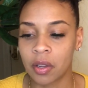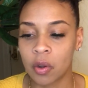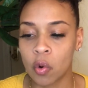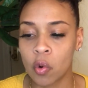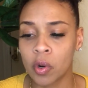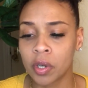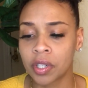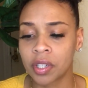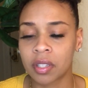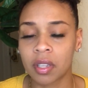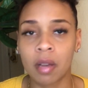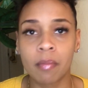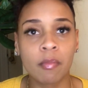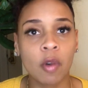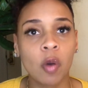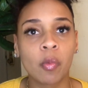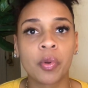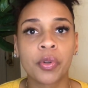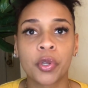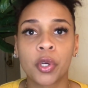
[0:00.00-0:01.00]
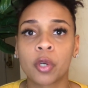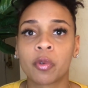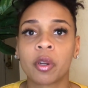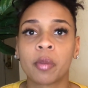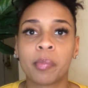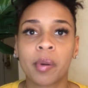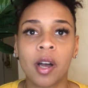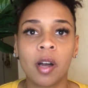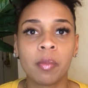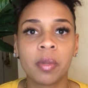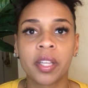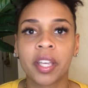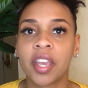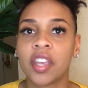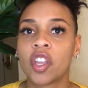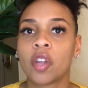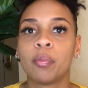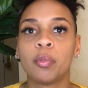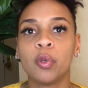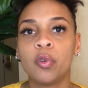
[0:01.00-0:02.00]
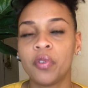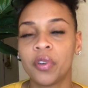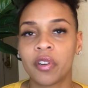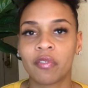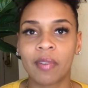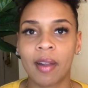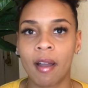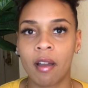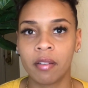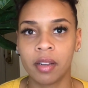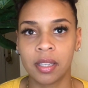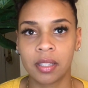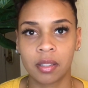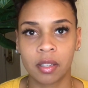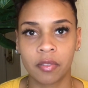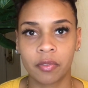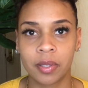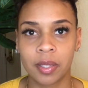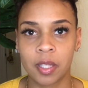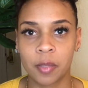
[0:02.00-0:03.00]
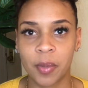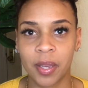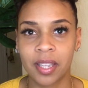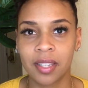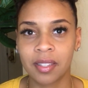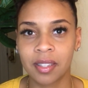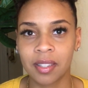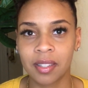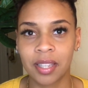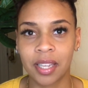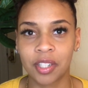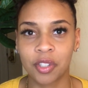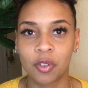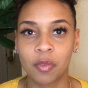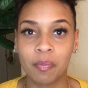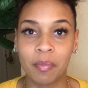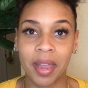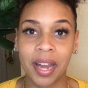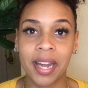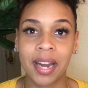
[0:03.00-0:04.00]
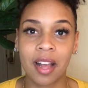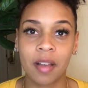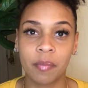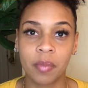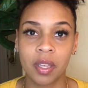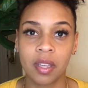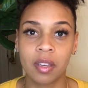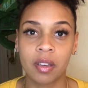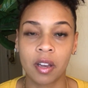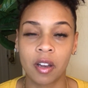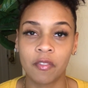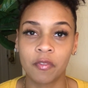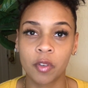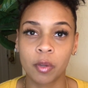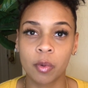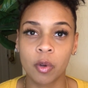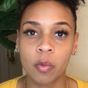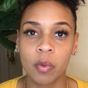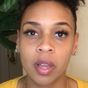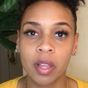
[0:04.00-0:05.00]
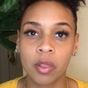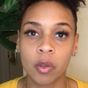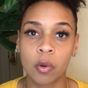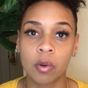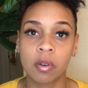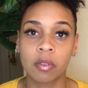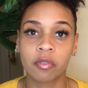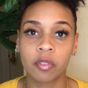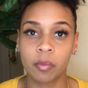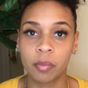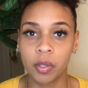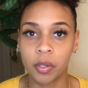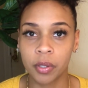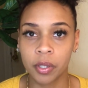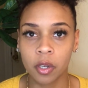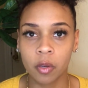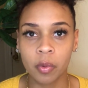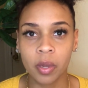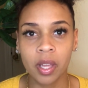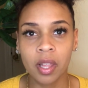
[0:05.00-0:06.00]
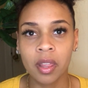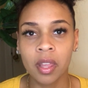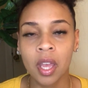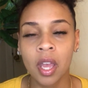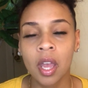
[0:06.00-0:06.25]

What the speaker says: or just a mobile notary public and you're moving around these different spaces that you may not be comfortable with or familiar with,